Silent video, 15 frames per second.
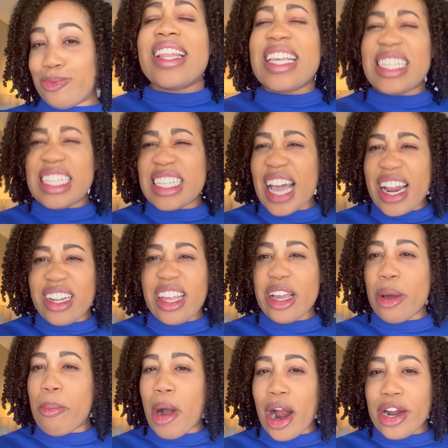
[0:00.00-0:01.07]
This is kind of like
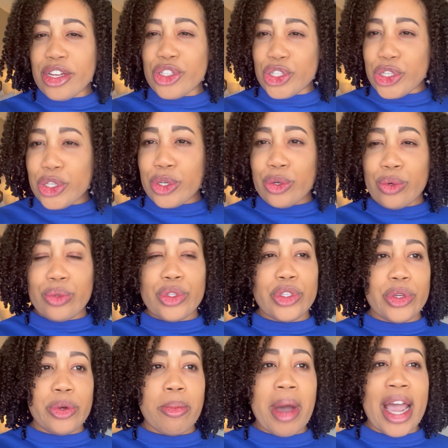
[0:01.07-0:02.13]
a part 2
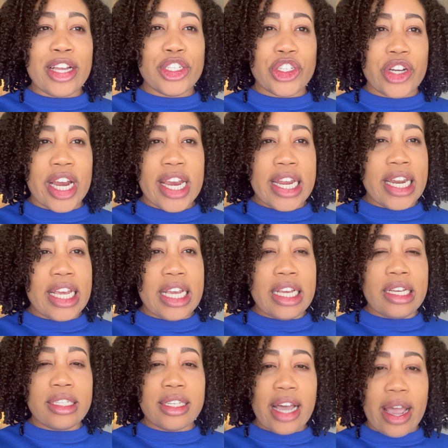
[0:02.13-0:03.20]
to my
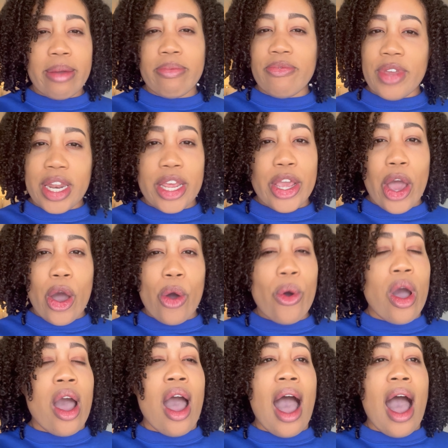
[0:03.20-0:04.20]
training type video.